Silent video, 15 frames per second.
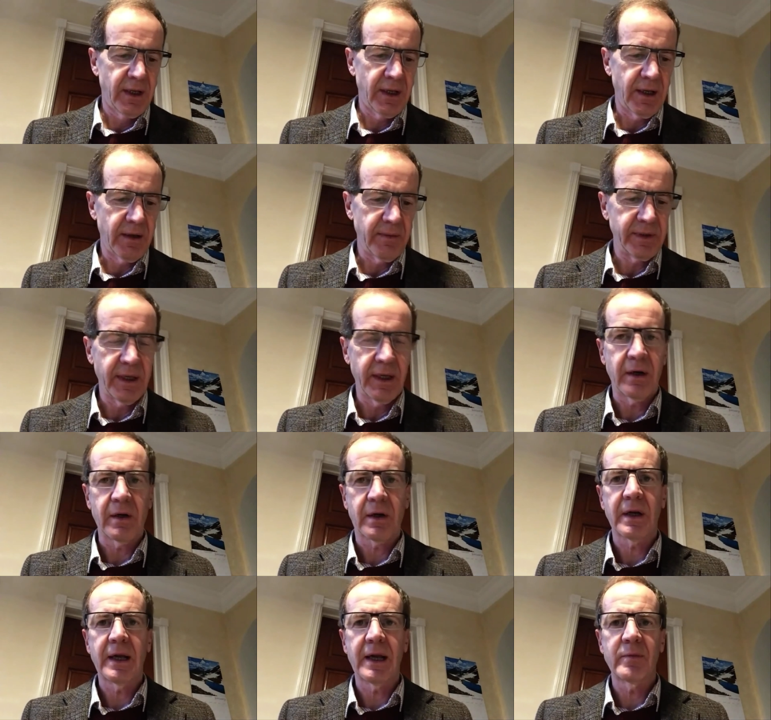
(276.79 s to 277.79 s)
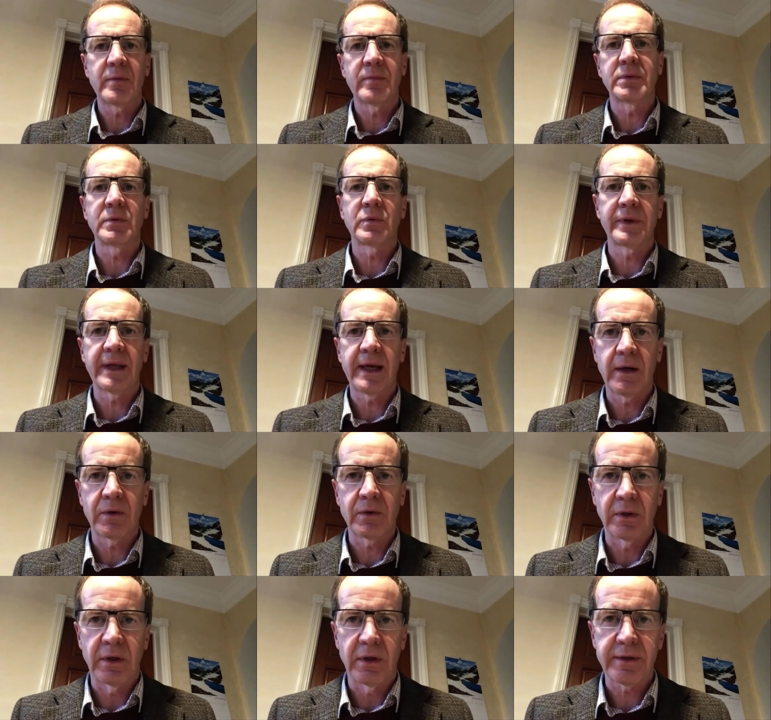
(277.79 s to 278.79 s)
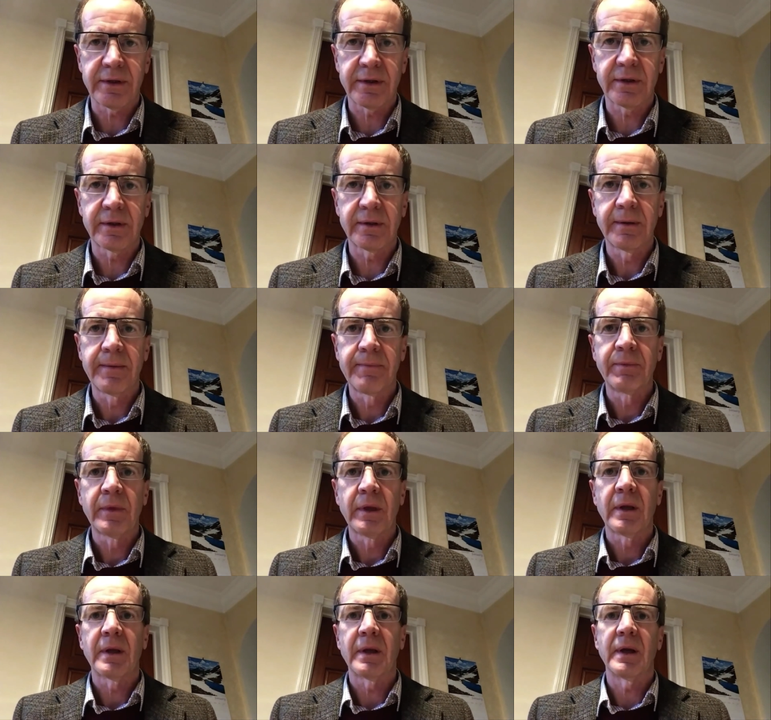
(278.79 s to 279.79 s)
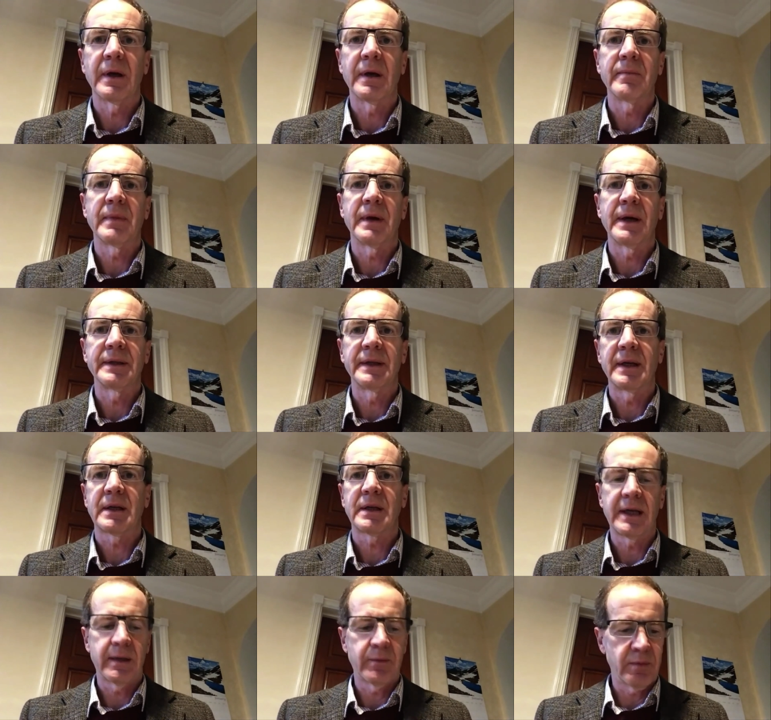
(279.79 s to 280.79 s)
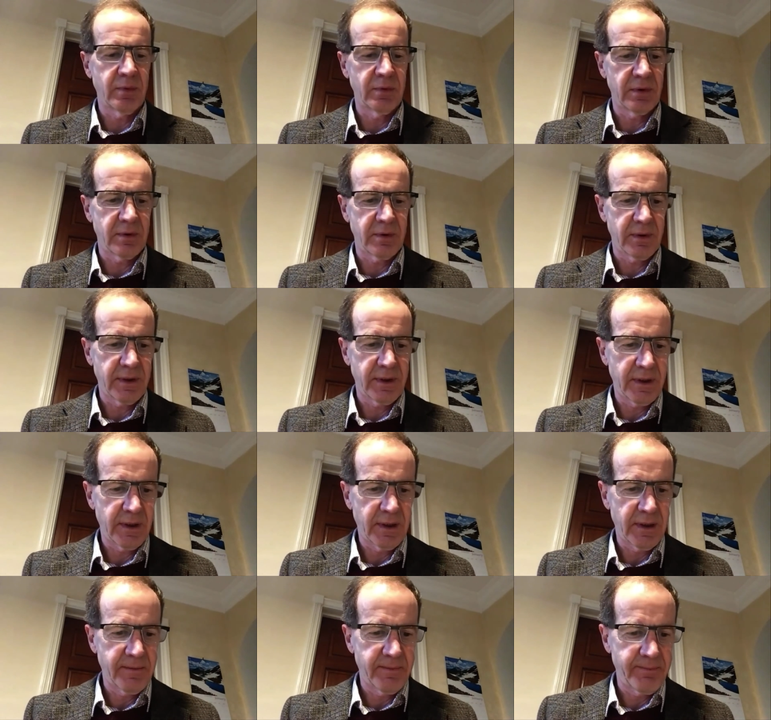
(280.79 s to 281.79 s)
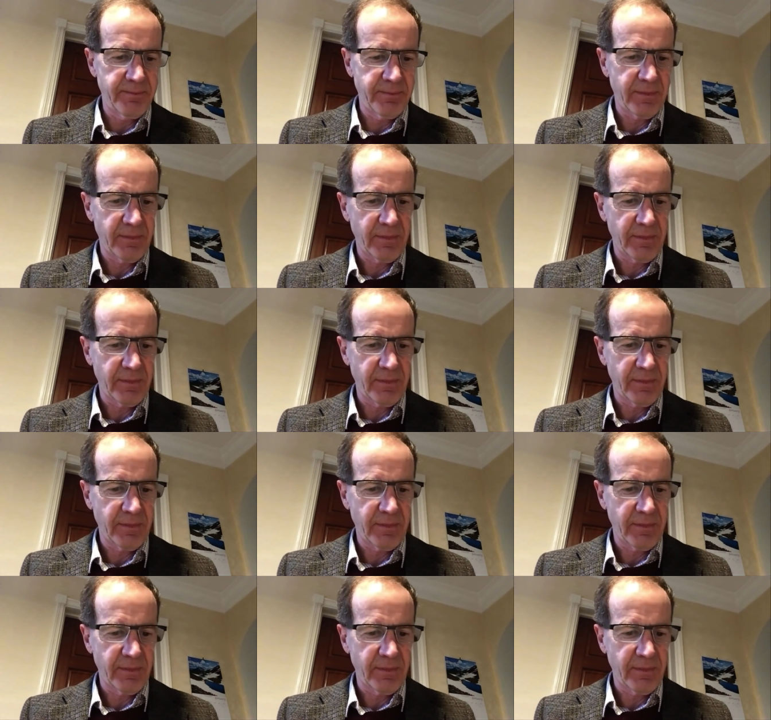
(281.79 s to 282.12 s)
Um, they are claimable without loss, um, and they're claimable um,